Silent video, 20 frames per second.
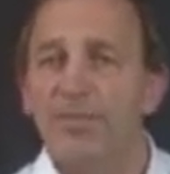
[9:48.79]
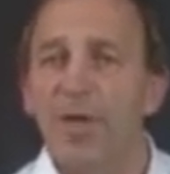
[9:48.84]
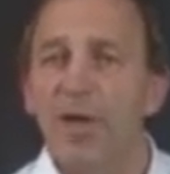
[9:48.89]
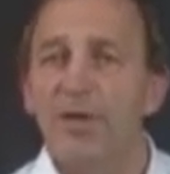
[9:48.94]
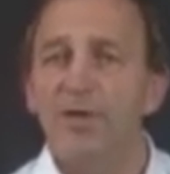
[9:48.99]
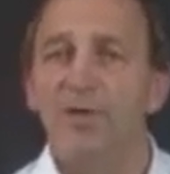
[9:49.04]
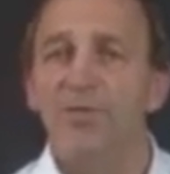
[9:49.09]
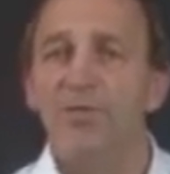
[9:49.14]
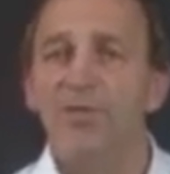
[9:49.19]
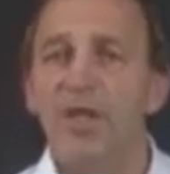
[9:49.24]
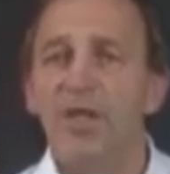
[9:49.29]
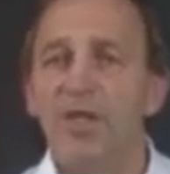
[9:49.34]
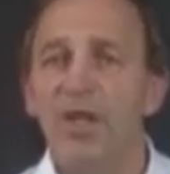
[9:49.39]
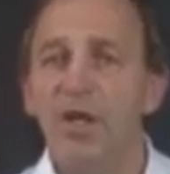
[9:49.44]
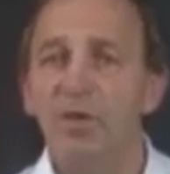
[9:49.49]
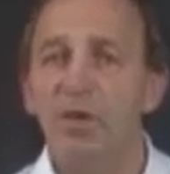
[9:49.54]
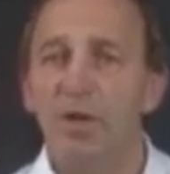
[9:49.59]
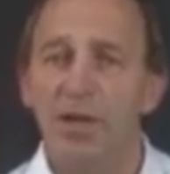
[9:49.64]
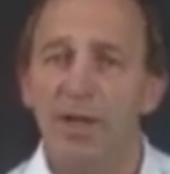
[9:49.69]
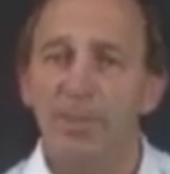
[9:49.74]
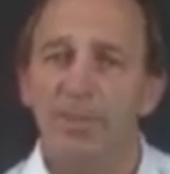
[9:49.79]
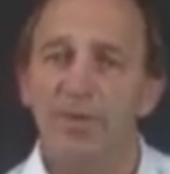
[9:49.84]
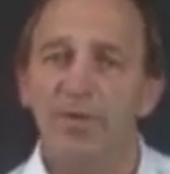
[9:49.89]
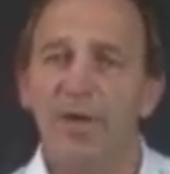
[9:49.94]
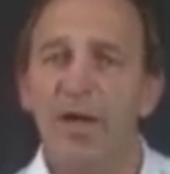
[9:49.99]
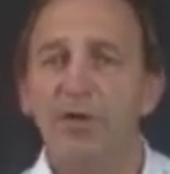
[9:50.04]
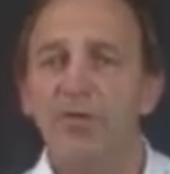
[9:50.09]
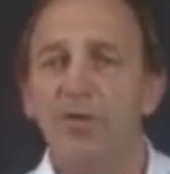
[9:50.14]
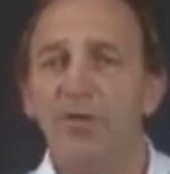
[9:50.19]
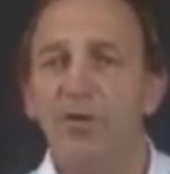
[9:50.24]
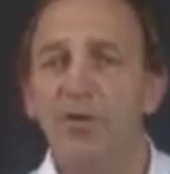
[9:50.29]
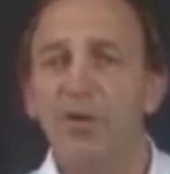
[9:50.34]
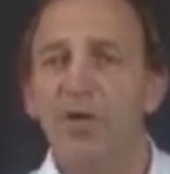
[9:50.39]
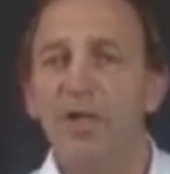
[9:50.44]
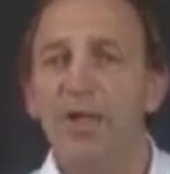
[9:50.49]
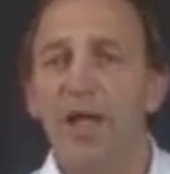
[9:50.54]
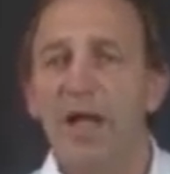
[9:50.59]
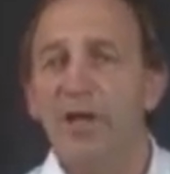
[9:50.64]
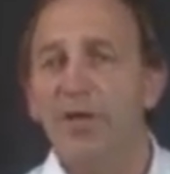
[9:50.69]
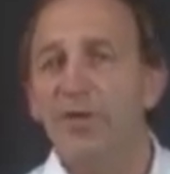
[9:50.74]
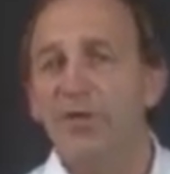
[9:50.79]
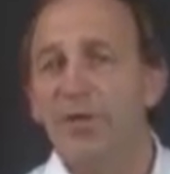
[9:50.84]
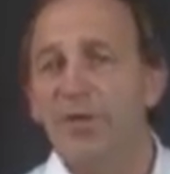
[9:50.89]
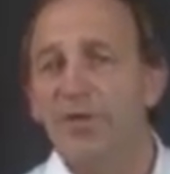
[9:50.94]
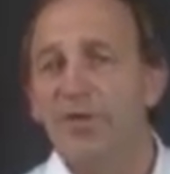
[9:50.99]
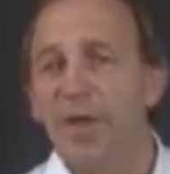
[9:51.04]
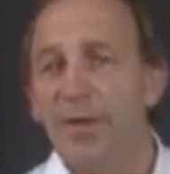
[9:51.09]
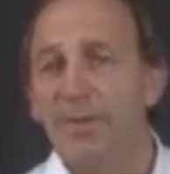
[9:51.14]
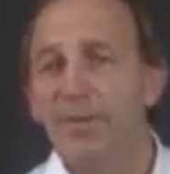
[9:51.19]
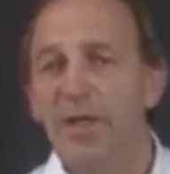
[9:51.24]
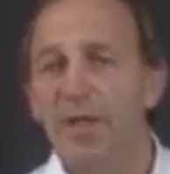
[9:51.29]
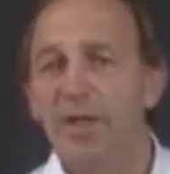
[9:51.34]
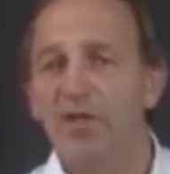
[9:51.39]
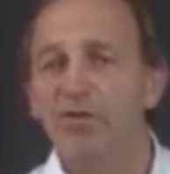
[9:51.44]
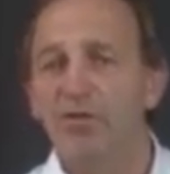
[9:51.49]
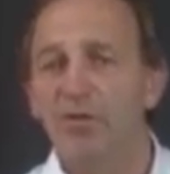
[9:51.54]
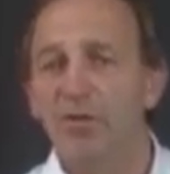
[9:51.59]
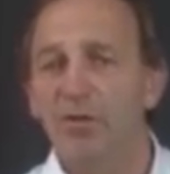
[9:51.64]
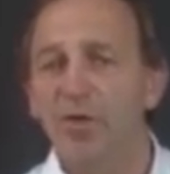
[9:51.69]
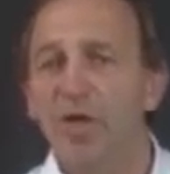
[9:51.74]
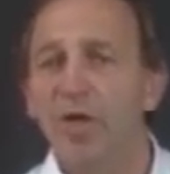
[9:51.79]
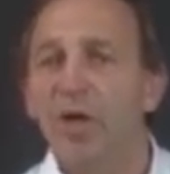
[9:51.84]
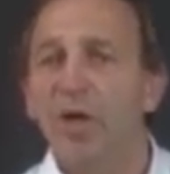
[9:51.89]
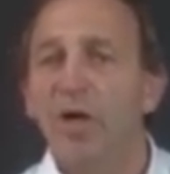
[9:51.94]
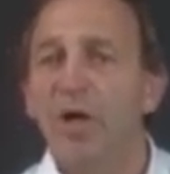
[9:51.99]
has a video clip of how to do a GALS examination